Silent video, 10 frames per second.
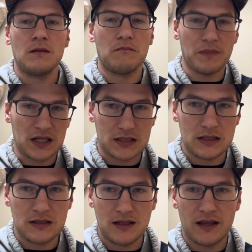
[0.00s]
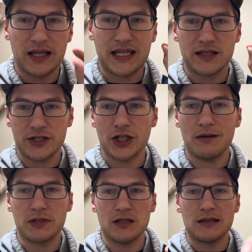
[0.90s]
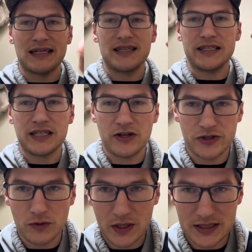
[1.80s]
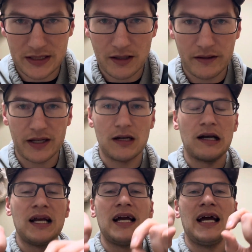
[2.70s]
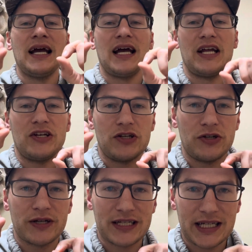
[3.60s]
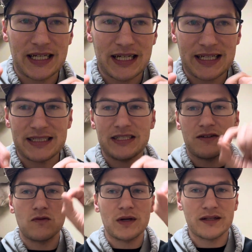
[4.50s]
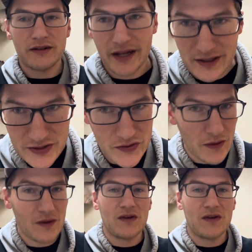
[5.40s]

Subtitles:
but they get the job done. They tell you what deer are there, and you can get an idea of when they're there. So